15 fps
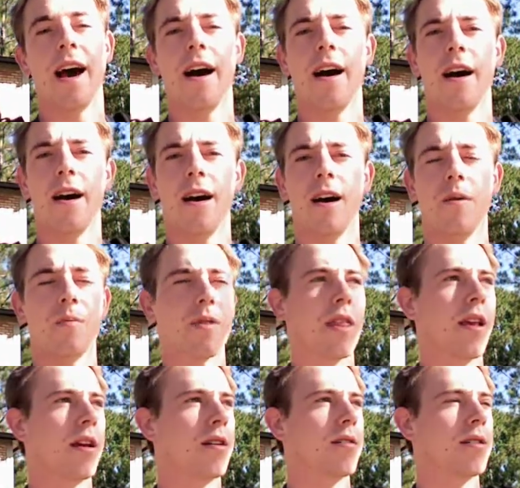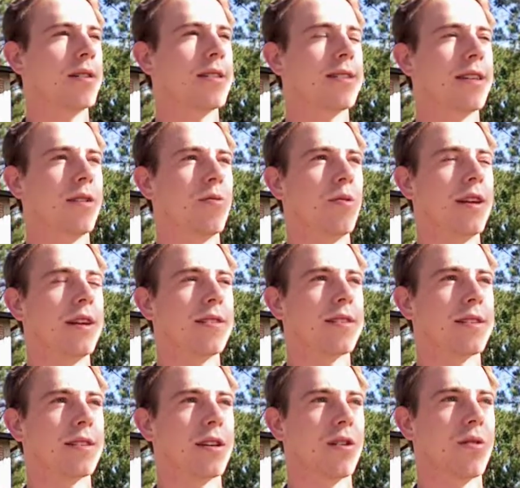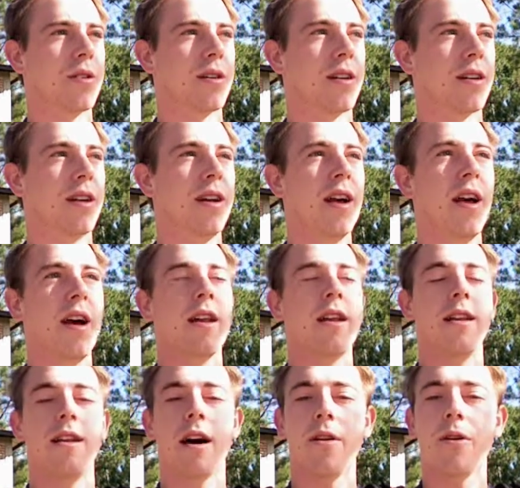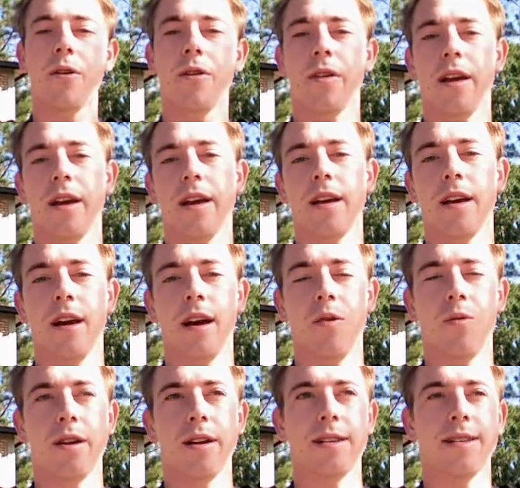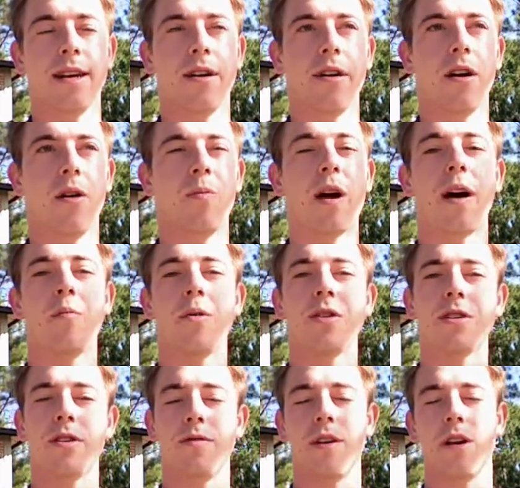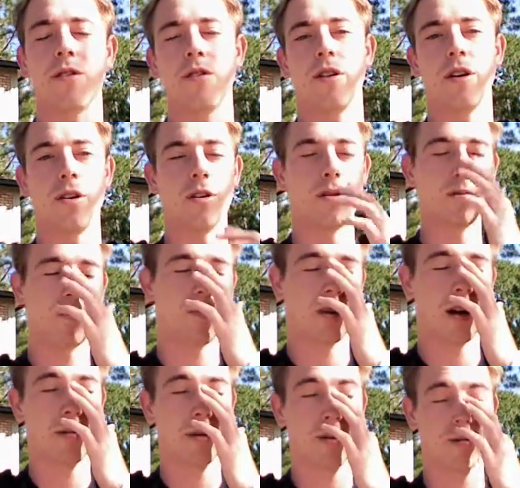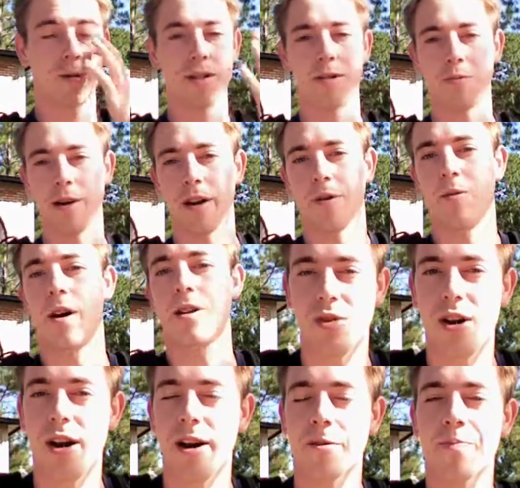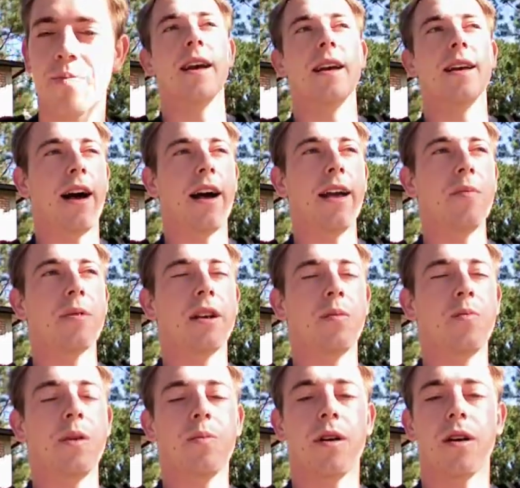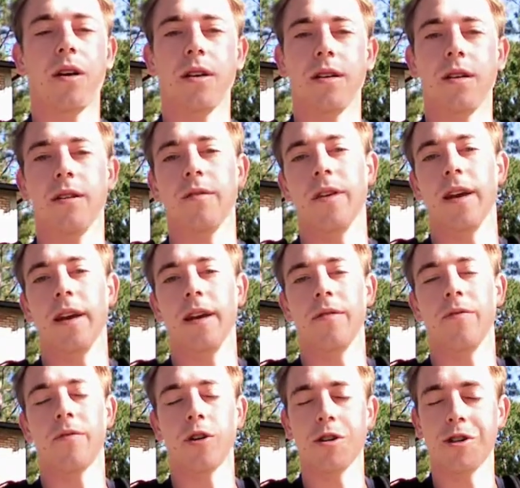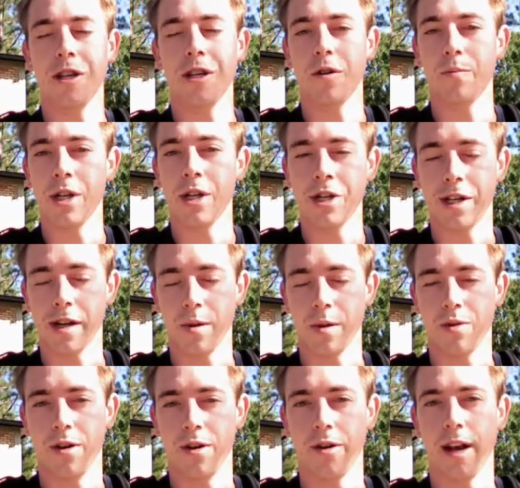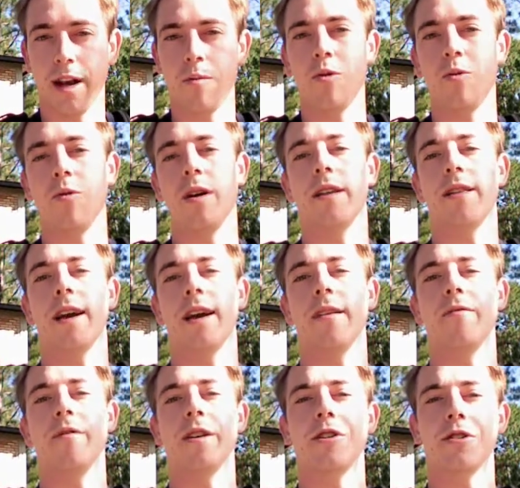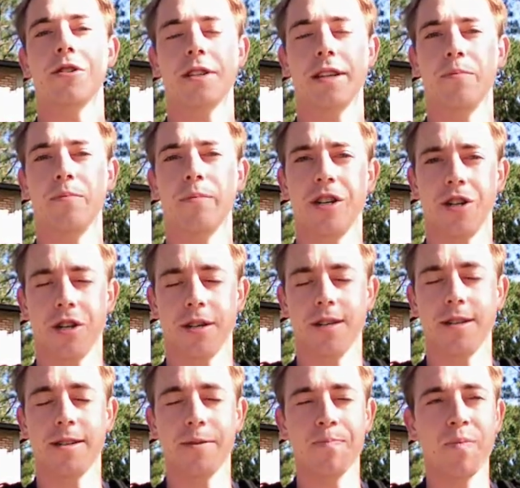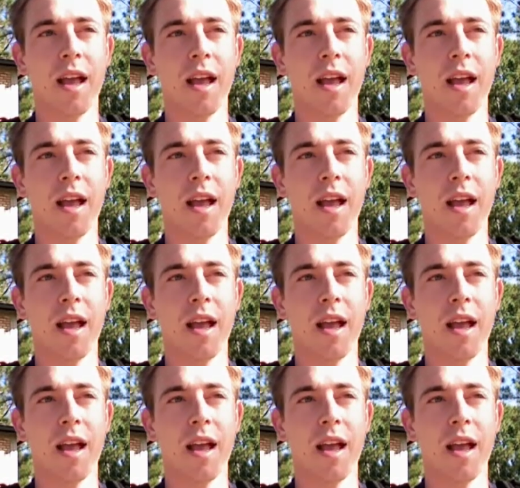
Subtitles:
Let's see, what else is going on? Another thing I want to tell y'all about, most of y'all know, probably the reason why you're watching the vlog, is I am going to be part of a first-year missionary program with Adventures in Missions.